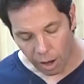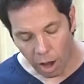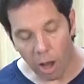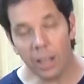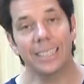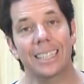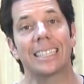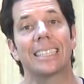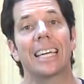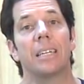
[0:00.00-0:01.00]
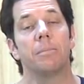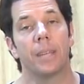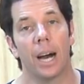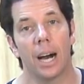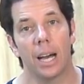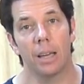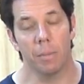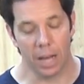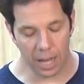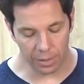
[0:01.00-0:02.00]
all at the same
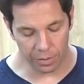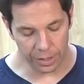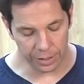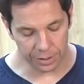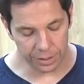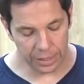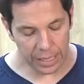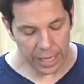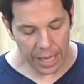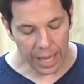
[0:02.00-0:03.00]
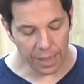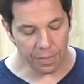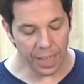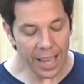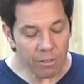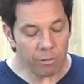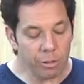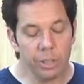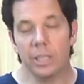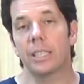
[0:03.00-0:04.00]
time on this. And that
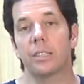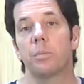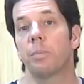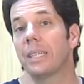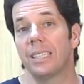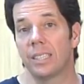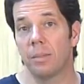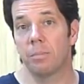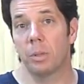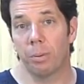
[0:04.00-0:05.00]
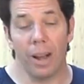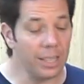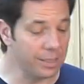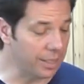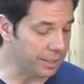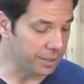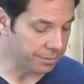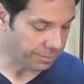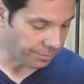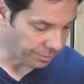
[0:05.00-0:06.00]
really speeds up the process.
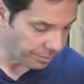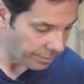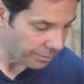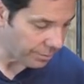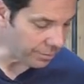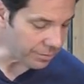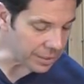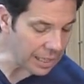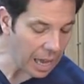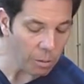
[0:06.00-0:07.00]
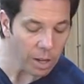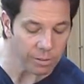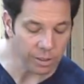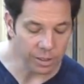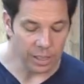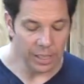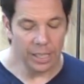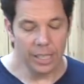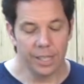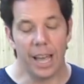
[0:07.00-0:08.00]
However,
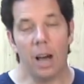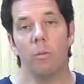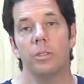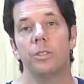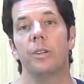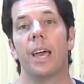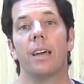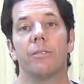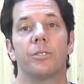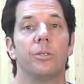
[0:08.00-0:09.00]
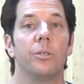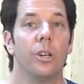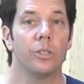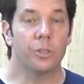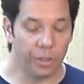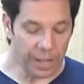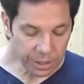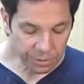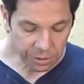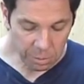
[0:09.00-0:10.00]
now when you have to
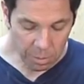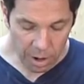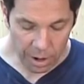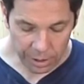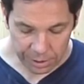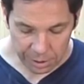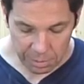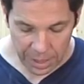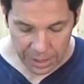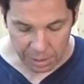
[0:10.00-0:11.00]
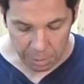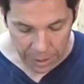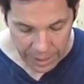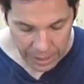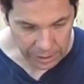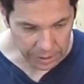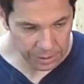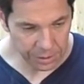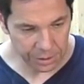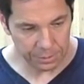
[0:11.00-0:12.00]
transfer the marks to make the
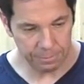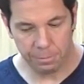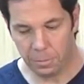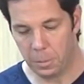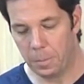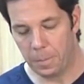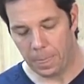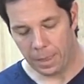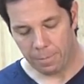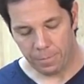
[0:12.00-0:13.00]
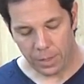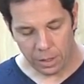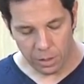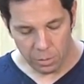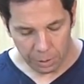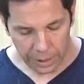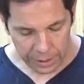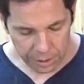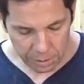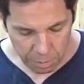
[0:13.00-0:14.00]
pins, you
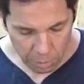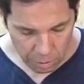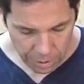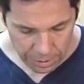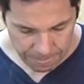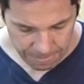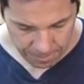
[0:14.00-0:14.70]
place the board